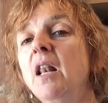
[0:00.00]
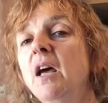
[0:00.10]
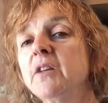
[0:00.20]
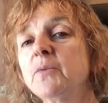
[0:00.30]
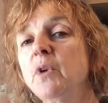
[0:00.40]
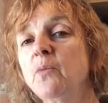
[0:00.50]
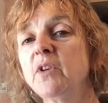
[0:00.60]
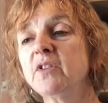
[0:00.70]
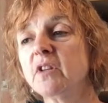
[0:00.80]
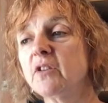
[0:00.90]
Last week we
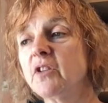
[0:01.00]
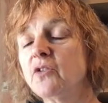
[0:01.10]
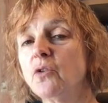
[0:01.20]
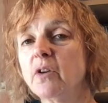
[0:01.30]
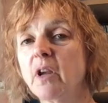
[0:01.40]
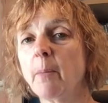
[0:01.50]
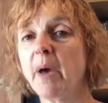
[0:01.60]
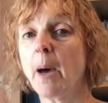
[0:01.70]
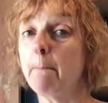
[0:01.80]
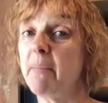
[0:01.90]
started talking
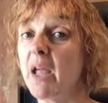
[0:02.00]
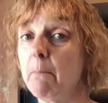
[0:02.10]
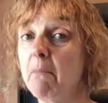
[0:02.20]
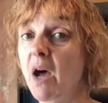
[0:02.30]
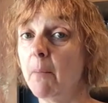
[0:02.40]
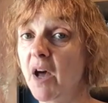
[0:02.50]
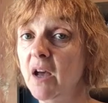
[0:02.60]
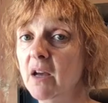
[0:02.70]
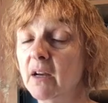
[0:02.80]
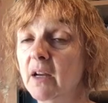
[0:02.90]
about Big Mama,